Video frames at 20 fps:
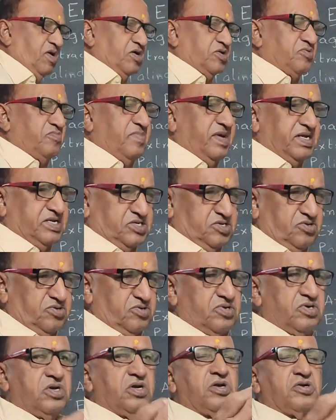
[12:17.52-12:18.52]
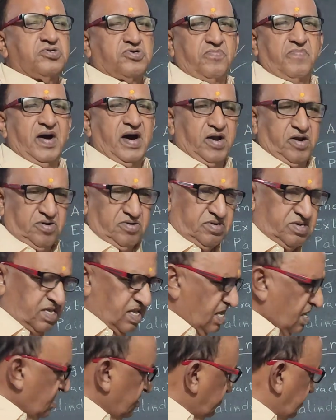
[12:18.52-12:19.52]
want to meet you tomorrow.
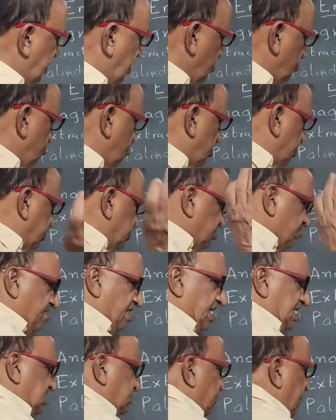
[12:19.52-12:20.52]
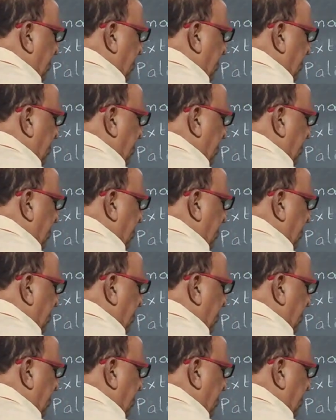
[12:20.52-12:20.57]
Now go to the meat